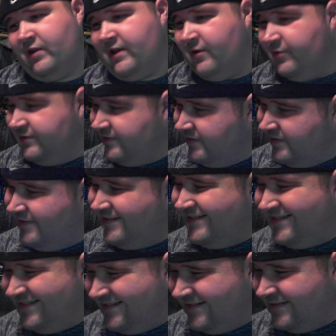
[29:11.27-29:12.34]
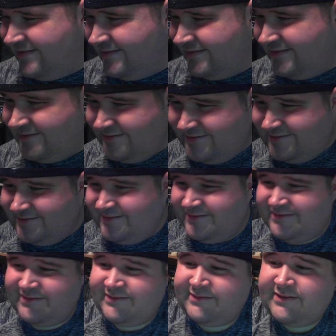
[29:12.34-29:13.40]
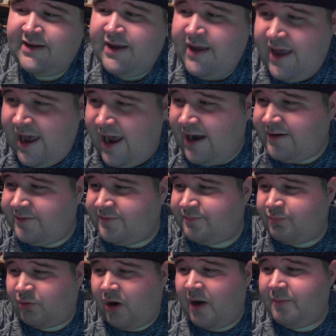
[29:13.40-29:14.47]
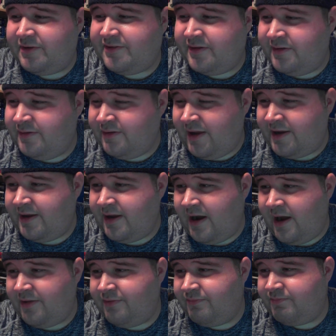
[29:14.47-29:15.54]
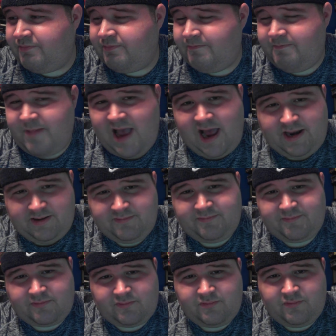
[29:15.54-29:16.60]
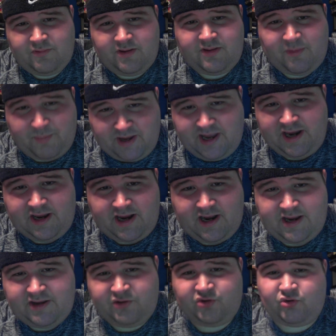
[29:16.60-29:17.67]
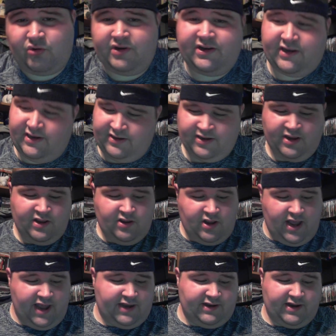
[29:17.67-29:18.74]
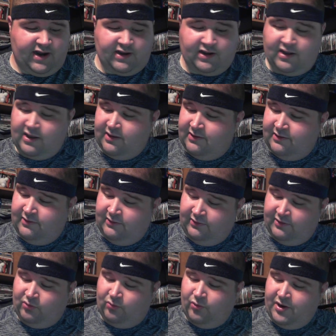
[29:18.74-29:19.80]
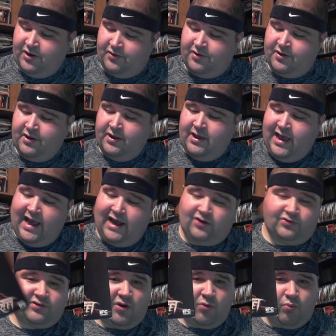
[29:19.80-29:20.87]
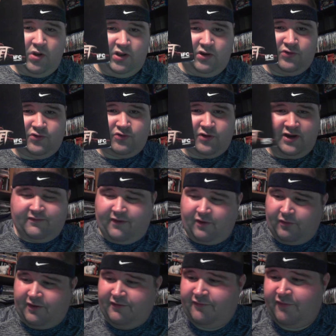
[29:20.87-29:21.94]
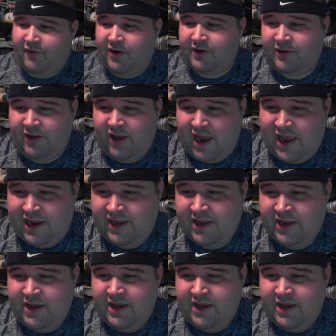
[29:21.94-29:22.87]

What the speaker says: that was in... had its promises, like I had it... The beginning I enjoyed, and then end got a little weird. House on Willow Street, very fun, like